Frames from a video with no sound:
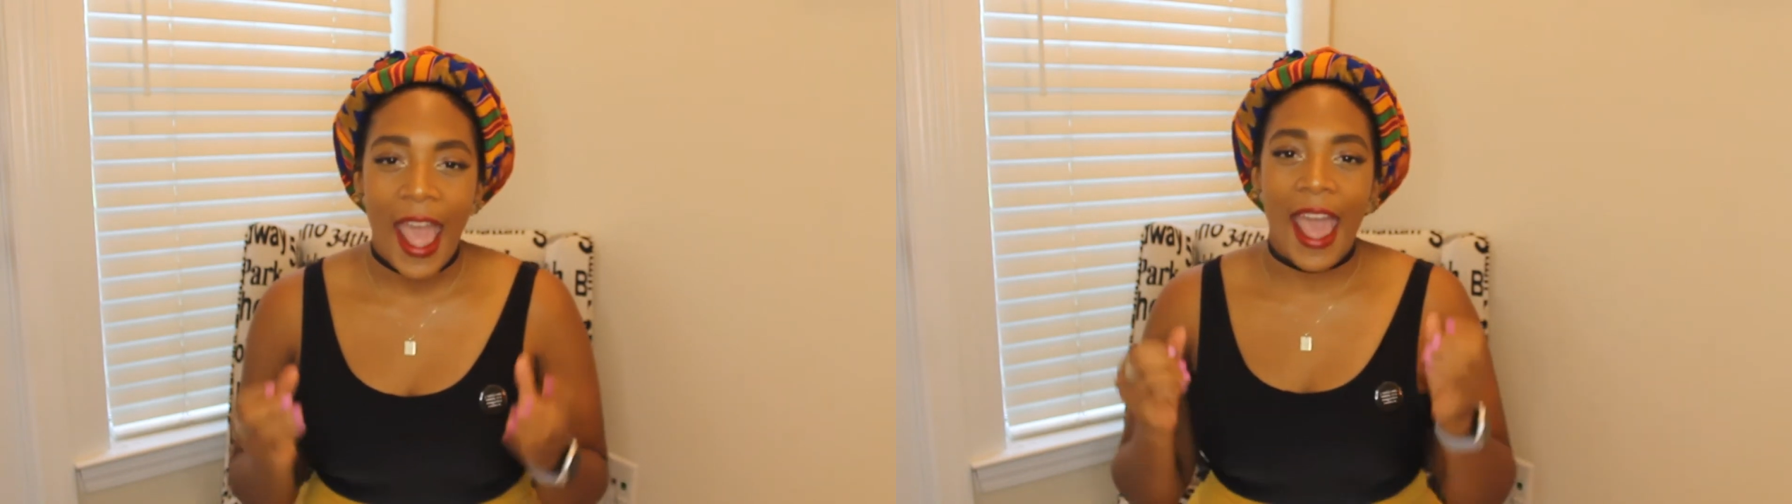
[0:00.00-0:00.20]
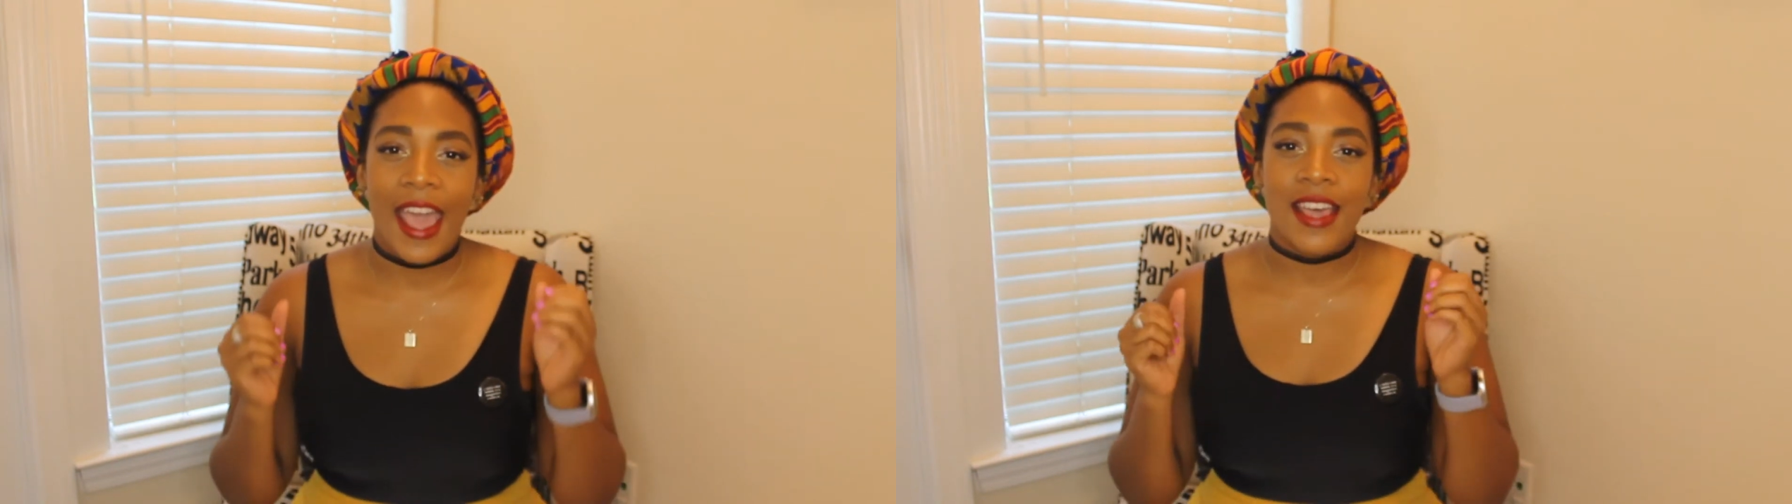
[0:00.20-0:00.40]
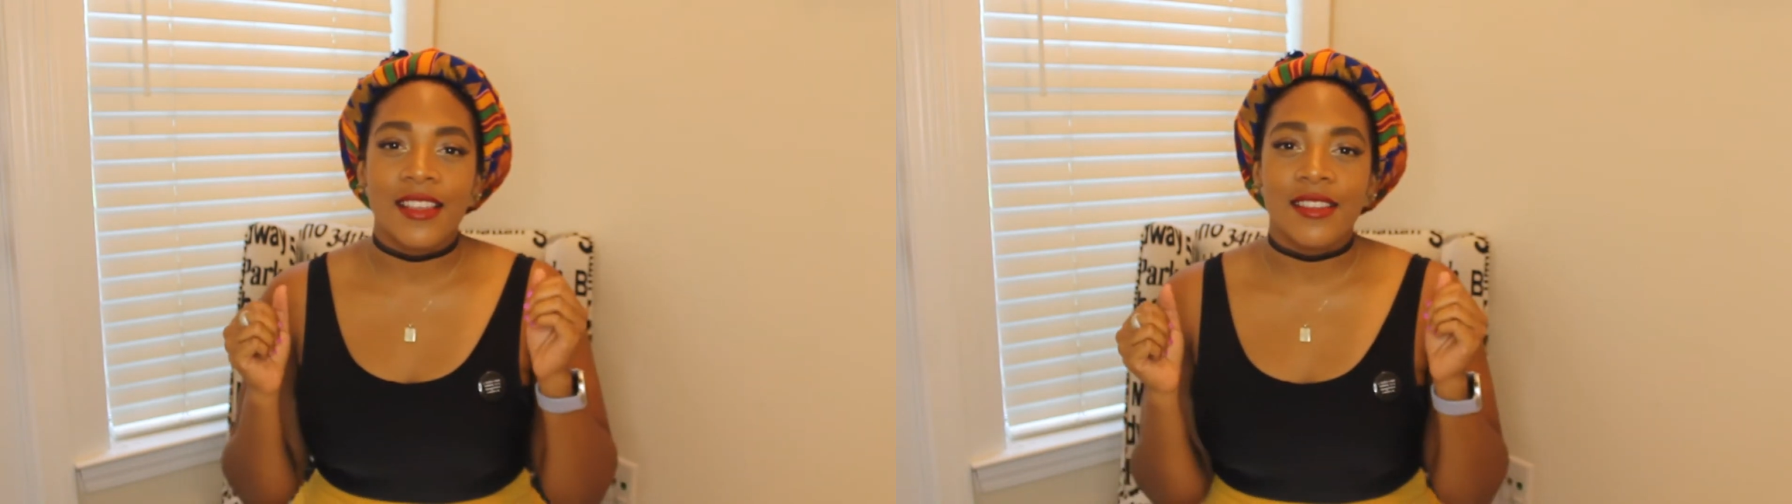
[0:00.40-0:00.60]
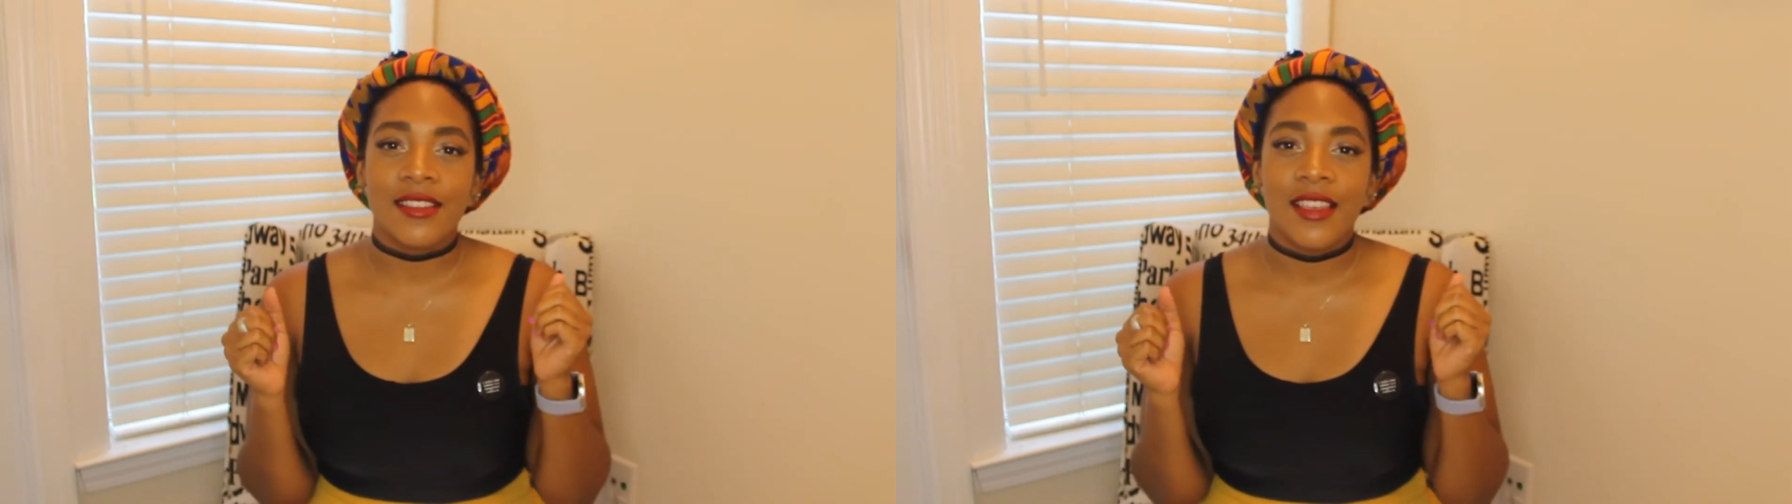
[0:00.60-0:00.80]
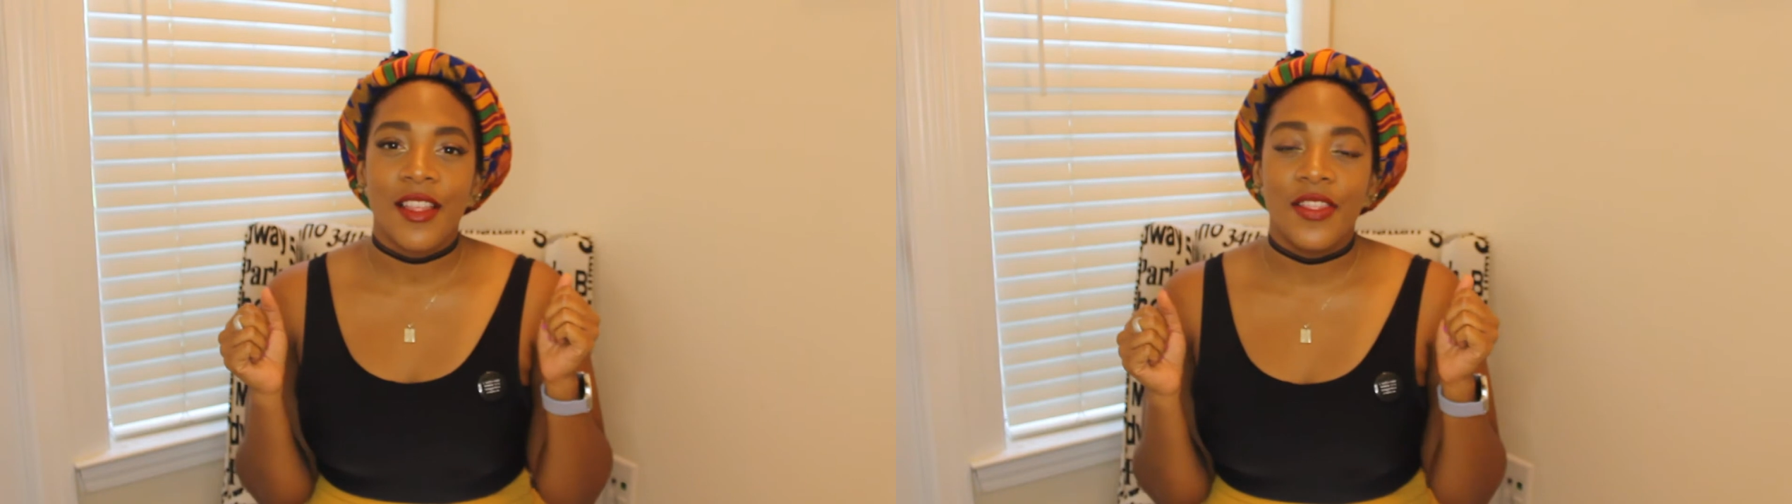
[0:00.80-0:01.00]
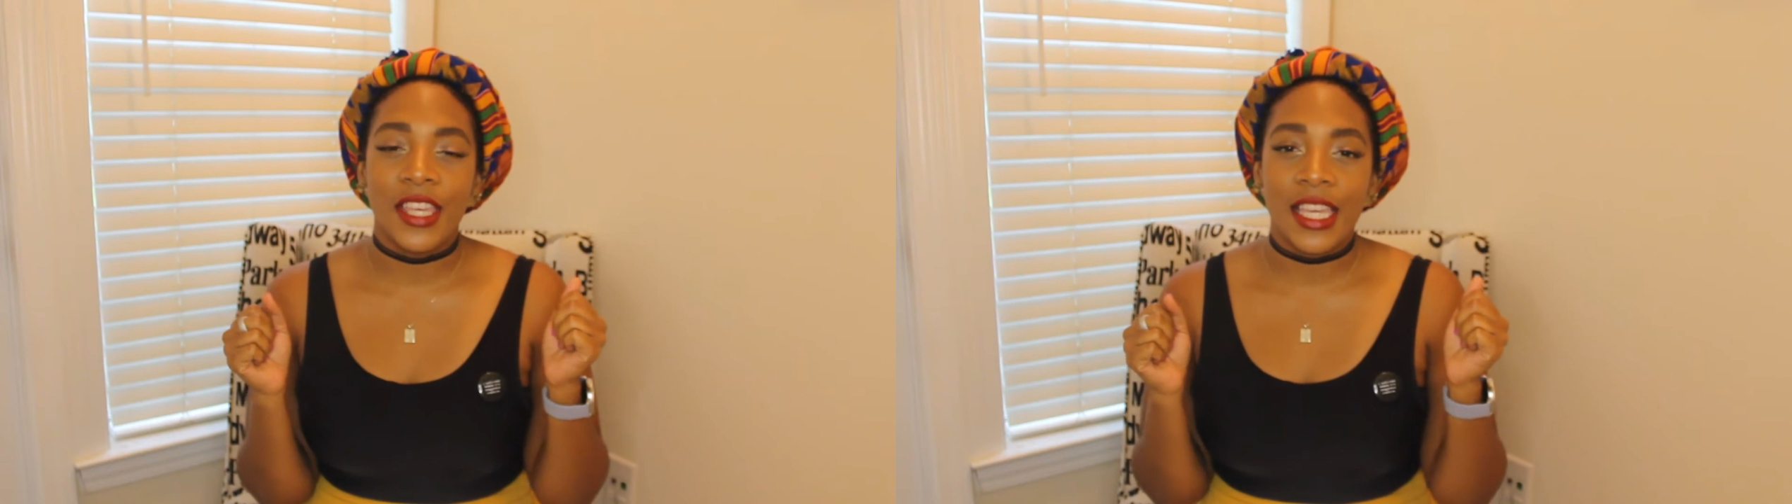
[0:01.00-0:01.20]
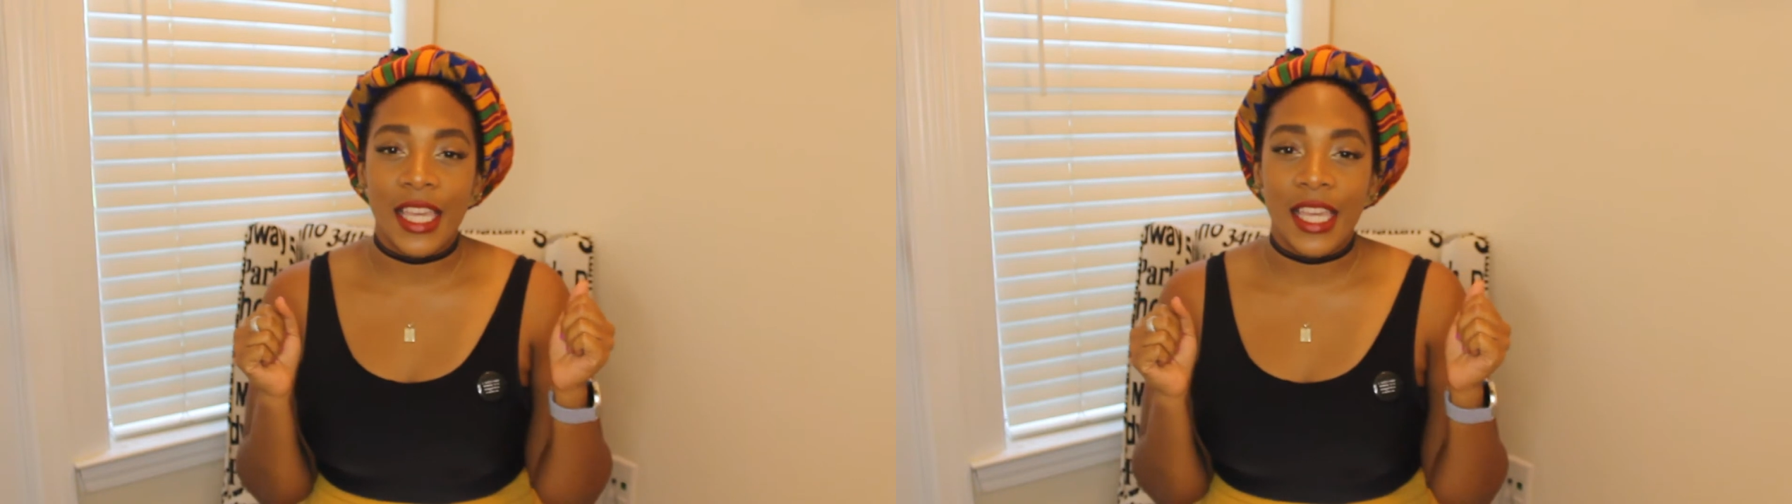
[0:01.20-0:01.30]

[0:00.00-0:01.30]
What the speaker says: as the